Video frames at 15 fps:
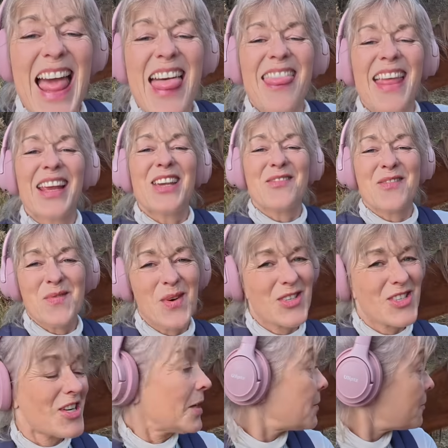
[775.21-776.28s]
Thank you for
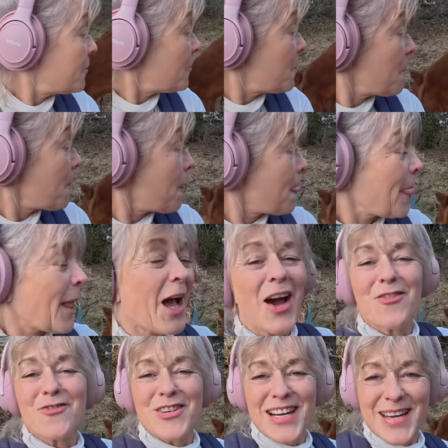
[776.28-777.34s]
watching. I
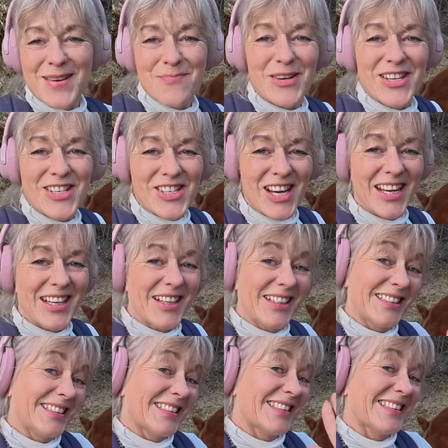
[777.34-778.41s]
really appreciate you.
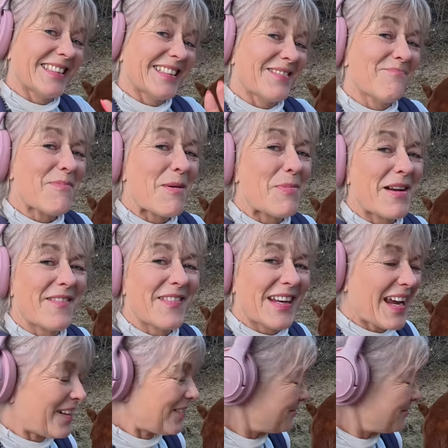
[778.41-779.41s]
Bye-bye for now.